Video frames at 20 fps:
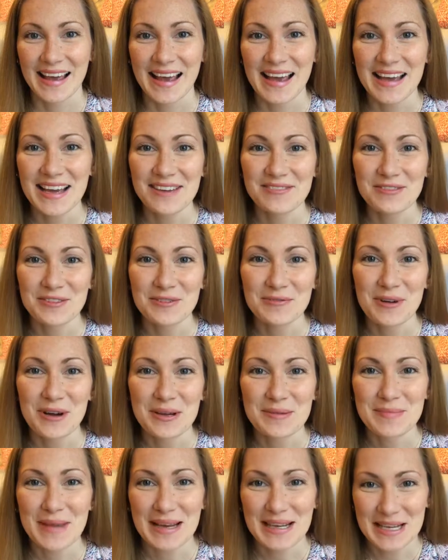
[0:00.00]
Hey
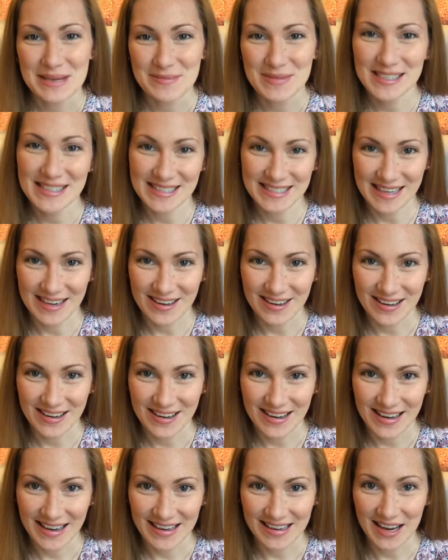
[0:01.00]
everyone, my name is
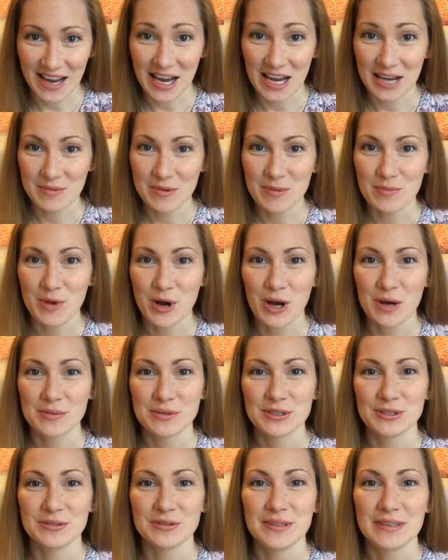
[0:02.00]
Sarah and I am a mom
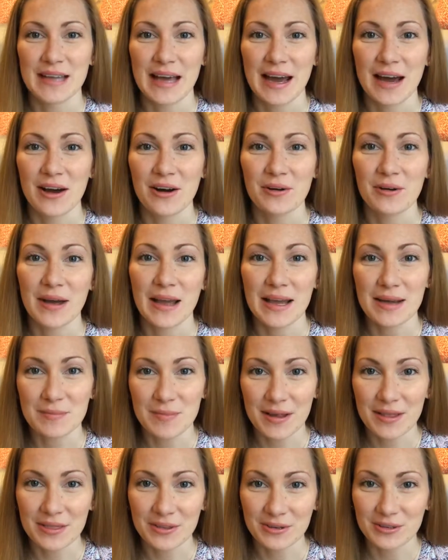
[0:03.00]
to a now
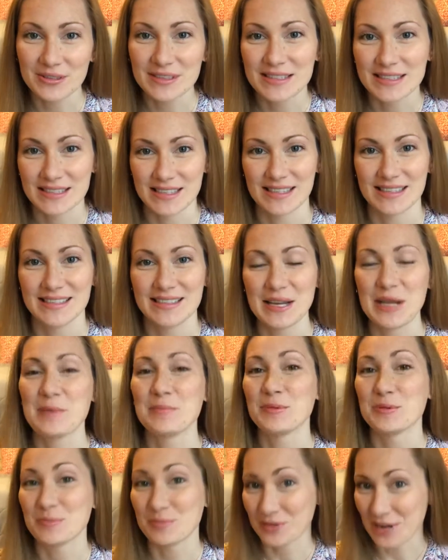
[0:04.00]
8-month-old son
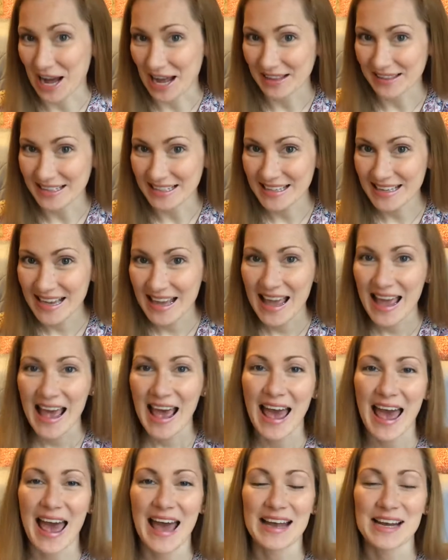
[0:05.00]
named Bradley,
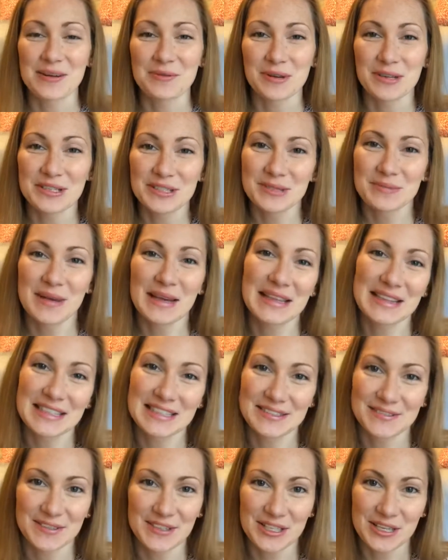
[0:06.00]
and I wanted to make
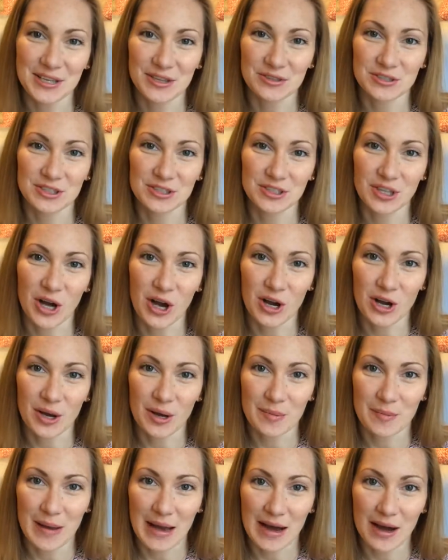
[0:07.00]
this video to talk
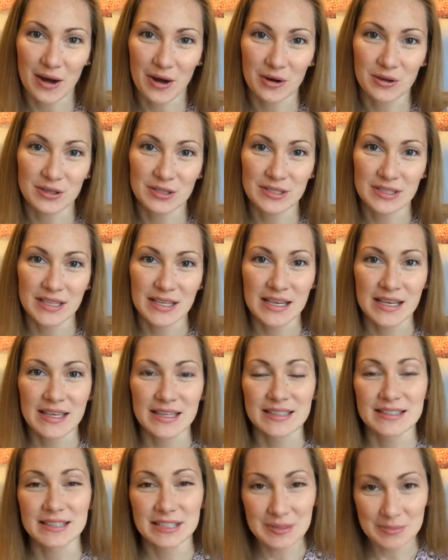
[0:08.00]
about
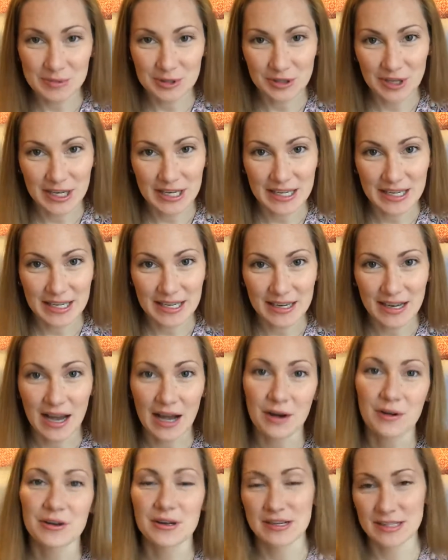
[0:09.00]
sleep training,
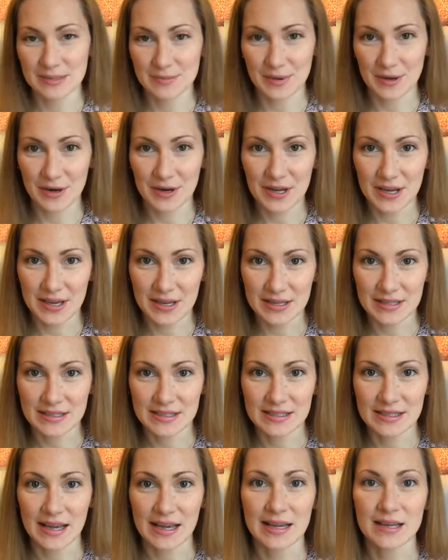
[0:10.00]
our
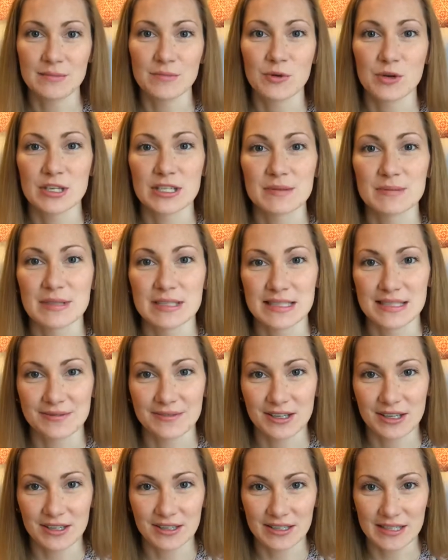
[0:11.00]
experience, and more
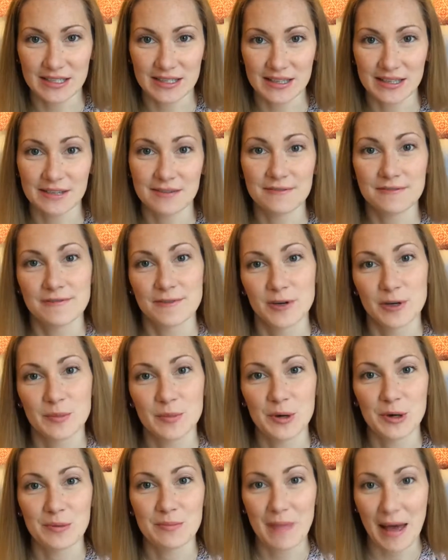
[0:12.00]
specifically the
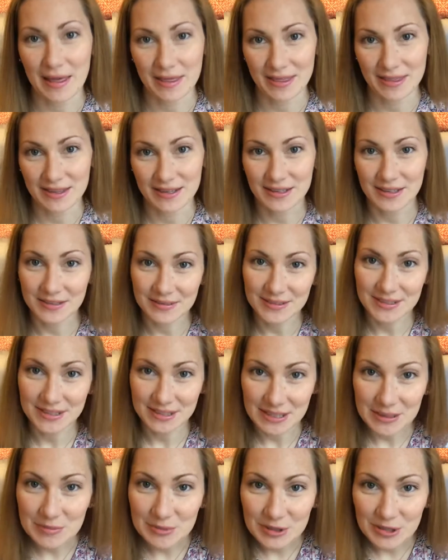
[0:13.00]
Ferber method of
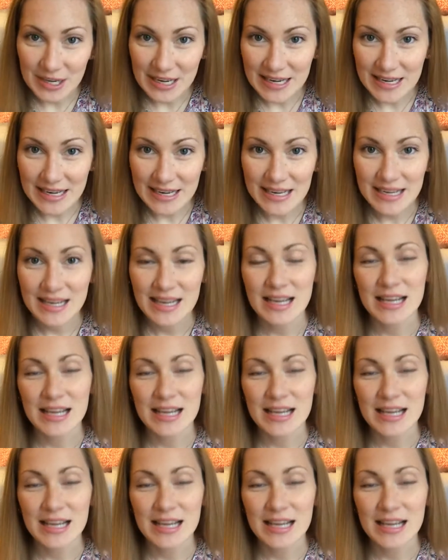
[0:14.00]
sleep training.